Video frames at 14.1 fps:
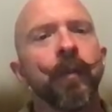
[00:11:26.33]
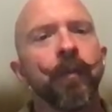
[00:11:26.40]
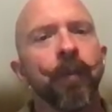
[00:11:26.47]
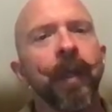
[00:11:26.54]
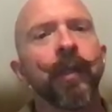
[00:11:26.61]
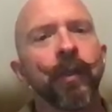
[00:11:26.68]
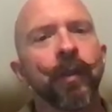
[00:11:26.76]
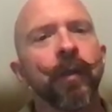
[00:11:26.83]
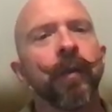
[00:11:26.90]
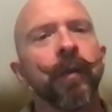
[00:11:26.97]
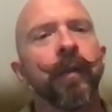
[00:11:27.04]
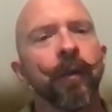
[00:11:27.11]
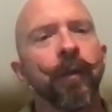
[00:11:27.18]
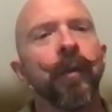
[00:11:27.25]
make sure
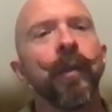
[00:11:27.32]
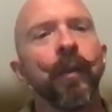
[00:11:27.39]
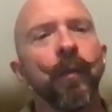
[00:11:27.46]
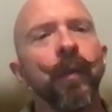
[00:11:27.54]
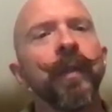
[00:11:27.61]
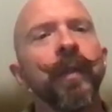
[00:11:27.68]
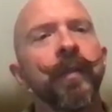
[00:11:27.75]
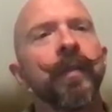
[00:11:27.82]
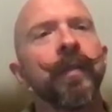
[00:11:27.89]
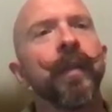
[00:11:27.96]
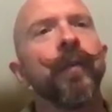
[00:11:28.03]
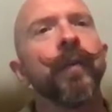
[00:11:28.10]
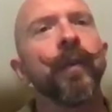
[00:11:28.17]
that they're doing stuff